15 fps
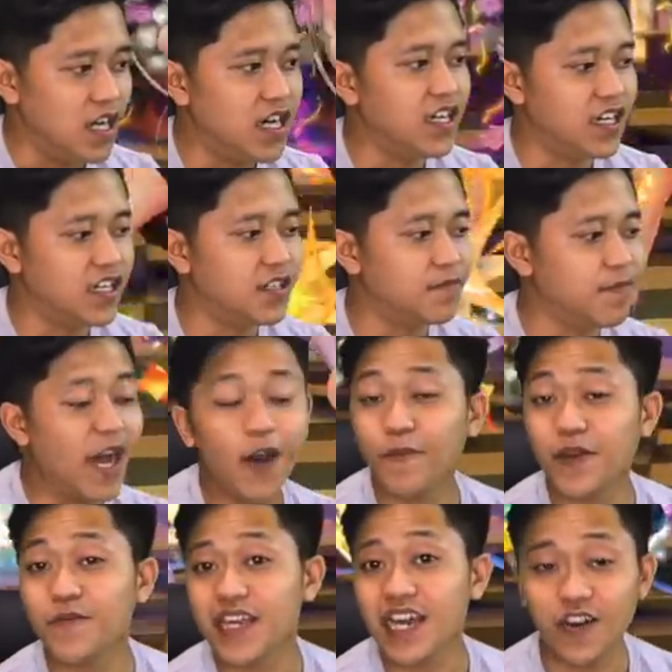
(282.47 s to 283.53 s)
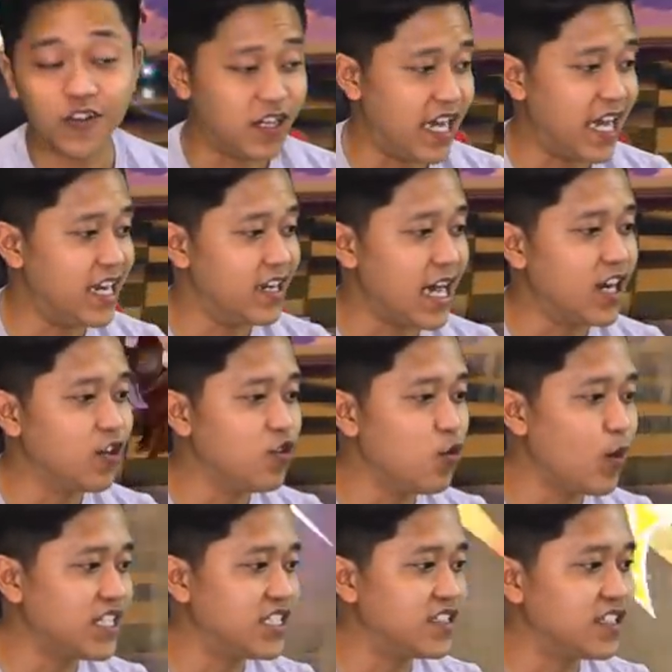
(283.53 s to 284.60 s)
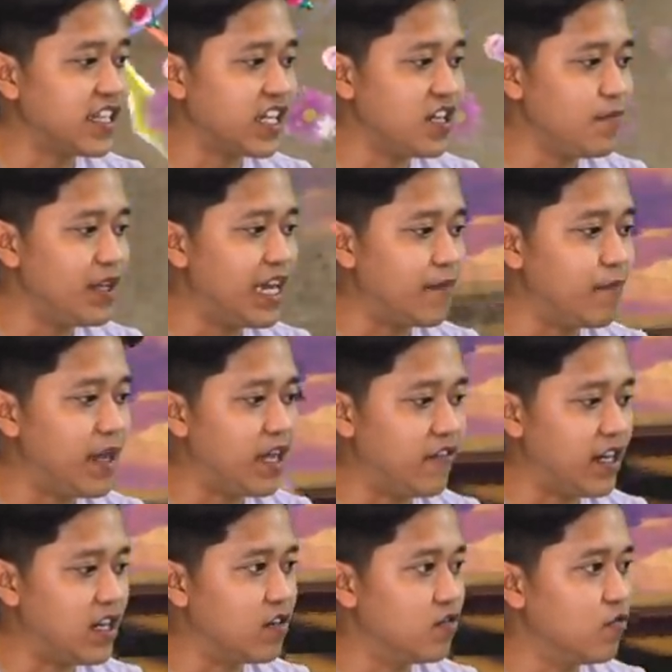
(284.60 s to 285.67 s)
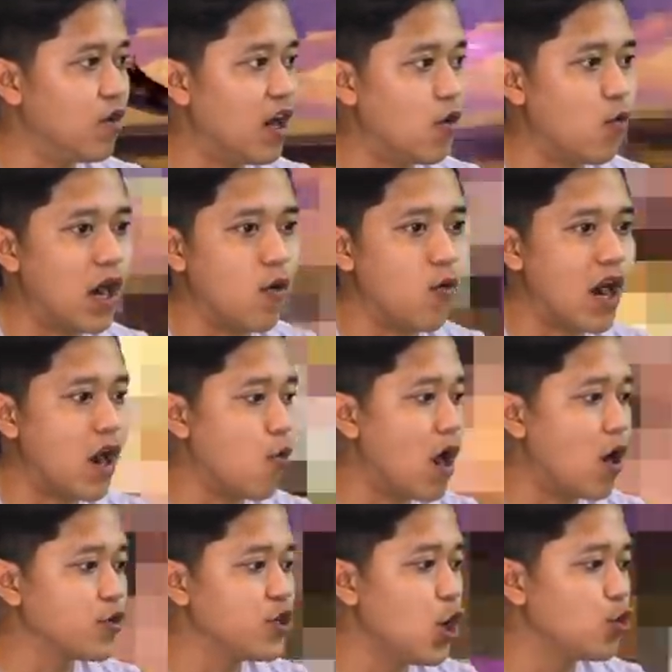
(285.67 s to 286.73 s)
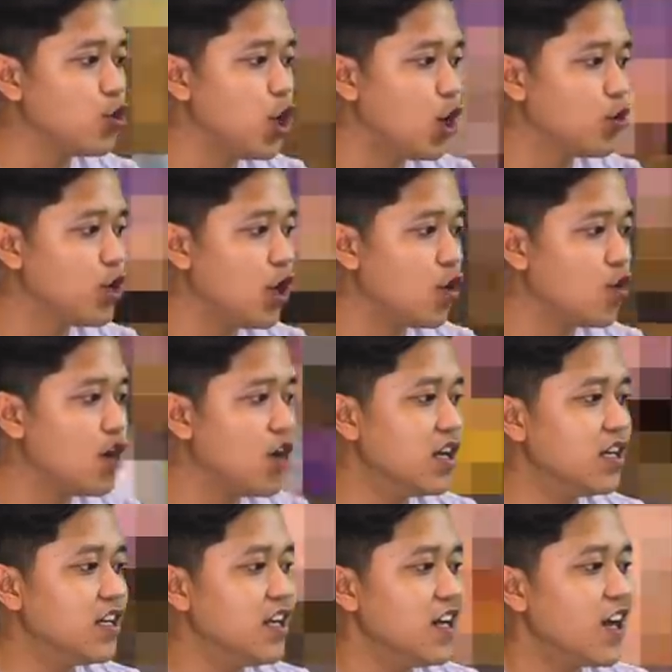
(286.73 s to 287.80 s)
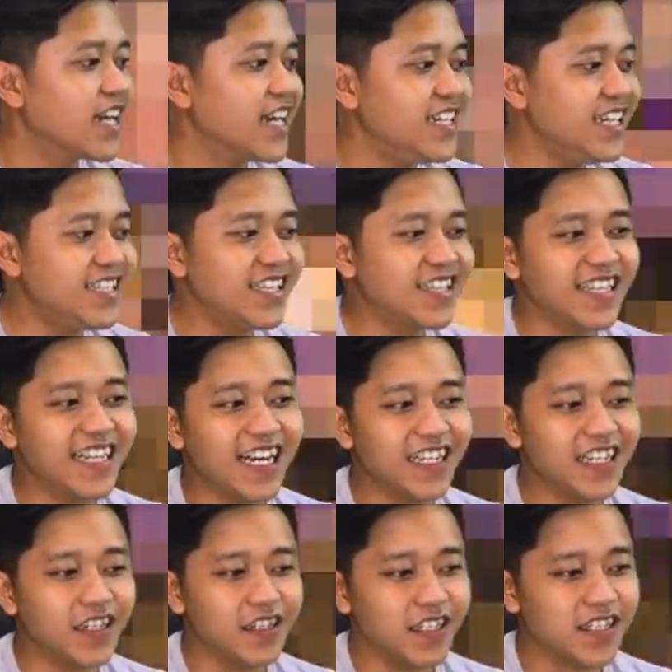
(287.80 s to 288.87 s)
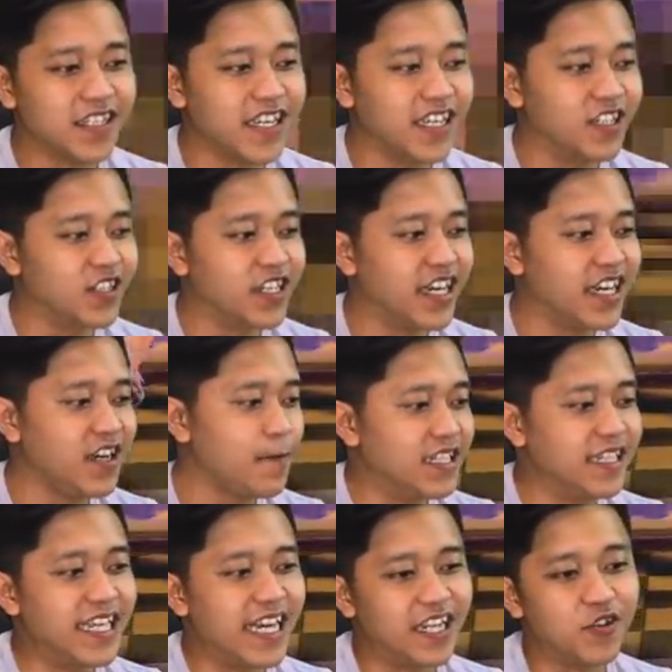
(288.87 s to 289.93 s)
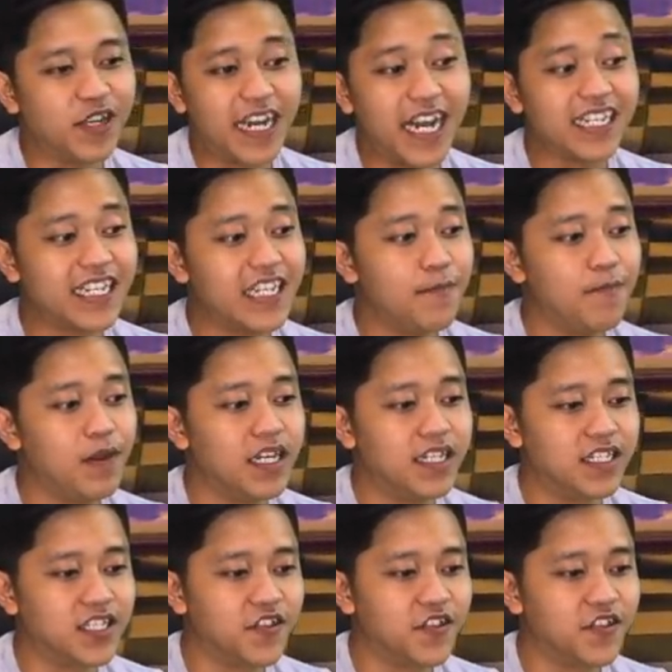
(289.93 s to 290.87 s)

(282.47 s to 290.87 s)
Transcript: helping me out. And I don't know why she's attacking me like mad right now. Wow, wow, wow, wow, yo, yo, yo. Okay, this is another skill, okay, that you can actually blur the